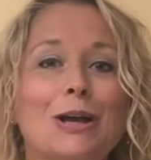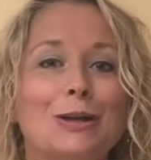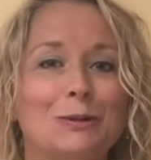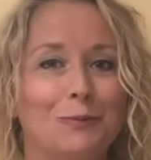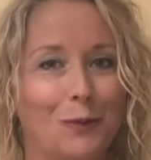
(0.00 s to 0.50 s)

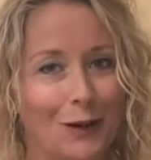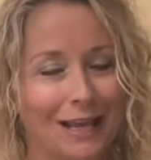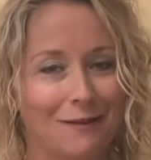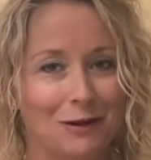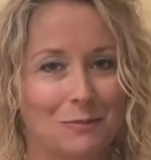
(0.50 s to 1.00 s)
Good
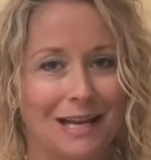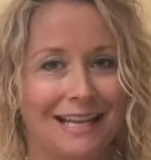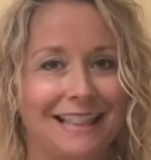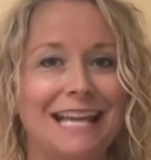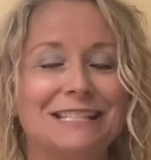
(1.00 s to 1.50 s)
morning,
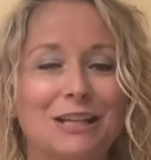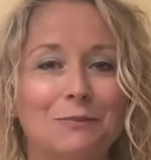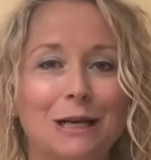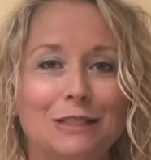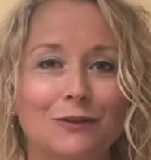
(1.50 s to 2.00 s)
everybody. Thanks so
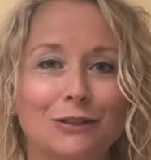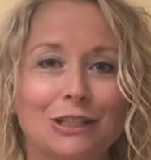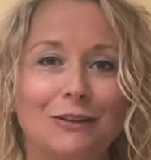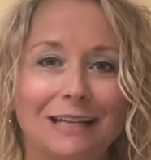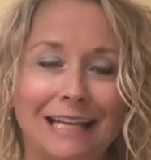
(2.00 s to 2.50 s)
much for
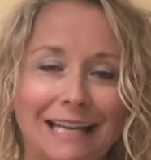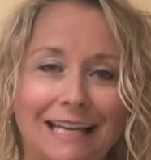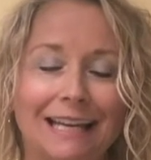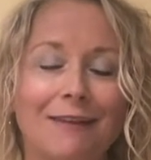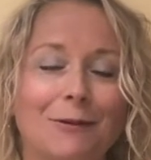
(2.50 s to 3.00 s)
tuning in
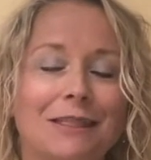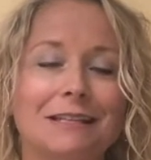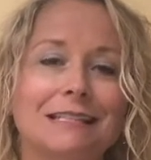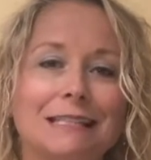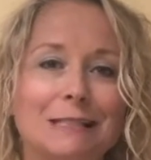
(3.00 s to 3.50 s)
with
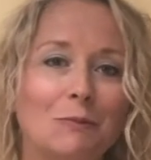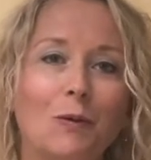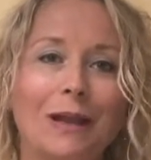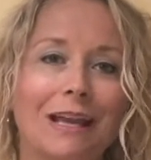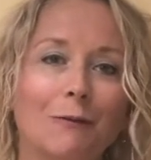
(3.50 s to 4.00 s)
us this
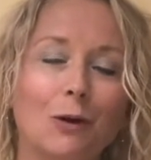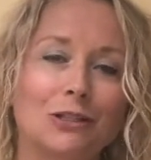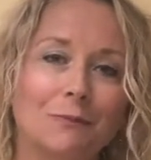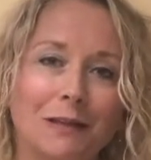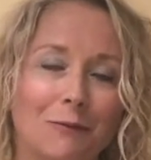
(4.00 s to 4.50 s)
morning and
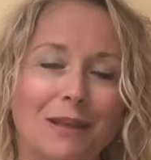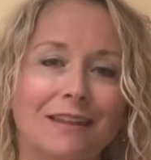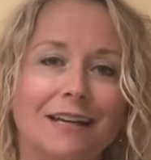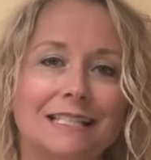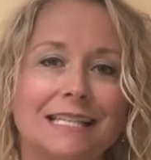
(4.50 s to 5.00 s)
worshiping with
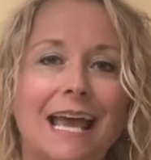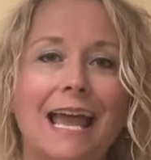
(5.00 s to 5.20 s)
us.